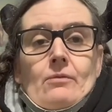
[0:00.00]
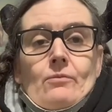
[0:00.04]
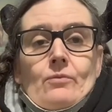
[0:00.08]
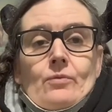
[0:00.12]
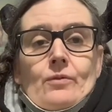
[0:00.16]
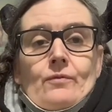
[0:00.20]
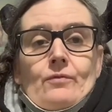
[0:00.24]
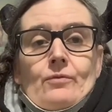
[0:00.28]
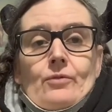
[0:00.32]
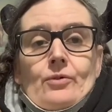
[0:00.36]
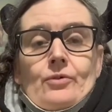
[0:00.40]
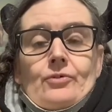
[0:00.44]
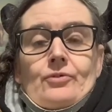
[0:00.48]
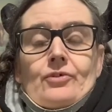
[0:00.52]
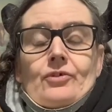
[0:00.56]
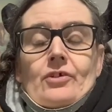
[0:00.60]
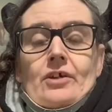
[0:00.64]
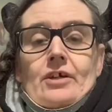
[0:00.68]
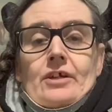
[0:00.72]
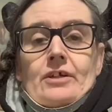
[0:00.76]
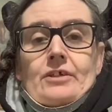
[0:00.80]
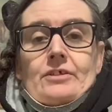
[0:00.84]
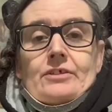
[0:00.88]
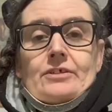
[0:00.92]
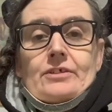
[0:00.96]
We've learned
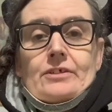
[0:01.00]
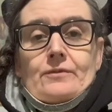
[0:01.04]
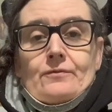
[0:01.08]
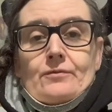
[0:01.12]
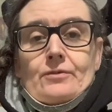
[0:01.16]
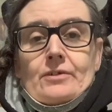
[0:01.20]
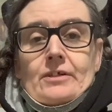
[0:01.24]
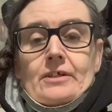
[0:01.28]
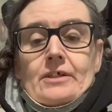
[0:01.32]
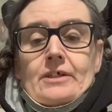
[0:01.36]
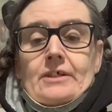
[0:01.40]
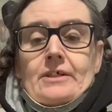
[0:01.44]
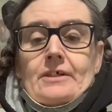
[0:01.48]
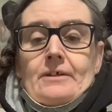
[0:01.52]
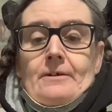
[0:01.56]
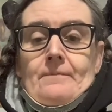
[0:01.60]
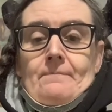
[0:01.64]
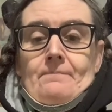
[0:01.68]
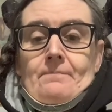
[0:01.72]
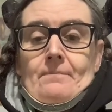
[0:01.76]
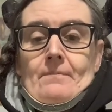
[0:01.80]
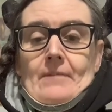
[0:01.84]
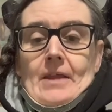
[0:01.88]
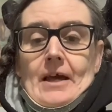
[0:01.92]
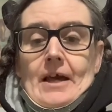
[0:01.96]
to eat differently,
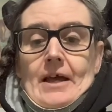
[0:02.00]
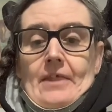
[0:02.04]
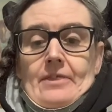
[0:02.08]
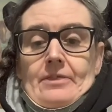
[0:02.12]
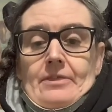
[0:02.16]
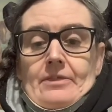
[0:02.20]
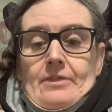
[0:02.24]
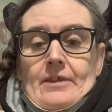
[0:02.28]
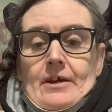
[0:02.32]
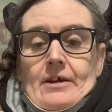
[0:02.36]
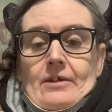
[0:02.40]
and